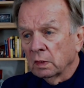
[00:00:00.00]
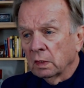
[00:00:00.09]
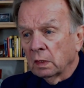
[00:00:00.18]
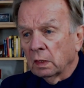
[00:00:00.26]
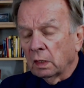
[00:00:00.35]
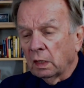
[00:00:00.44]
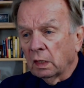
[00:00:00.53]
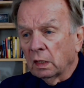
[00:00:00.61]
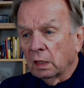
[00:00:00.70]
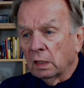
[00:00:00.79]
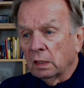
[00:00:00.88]

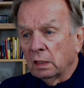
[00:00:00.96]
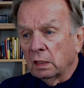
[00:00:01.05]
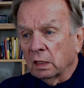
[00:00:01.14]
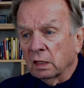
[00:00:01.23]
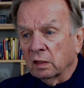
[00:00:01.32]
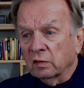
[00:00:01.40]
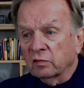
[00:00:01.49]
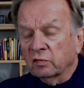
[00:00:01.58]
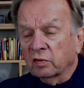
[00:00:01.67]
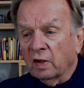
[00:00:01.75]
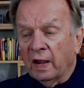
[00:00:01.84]
and it's
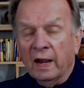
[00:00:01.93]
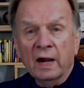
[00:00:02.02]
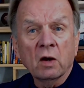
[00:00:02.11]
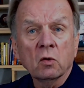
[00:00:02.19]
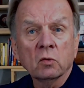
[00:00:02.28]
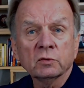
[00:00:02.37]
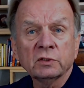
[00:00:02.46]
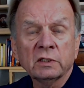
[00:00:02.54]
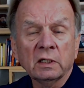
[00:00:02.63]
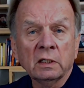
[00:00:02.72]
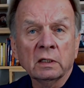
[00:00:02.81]
housed
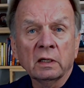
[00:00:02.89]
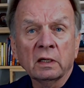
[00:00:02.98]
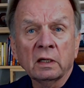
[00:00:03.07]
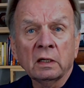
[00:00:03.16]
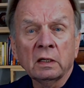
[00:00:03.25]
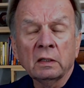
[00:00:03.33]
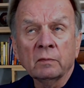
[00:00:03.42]
in a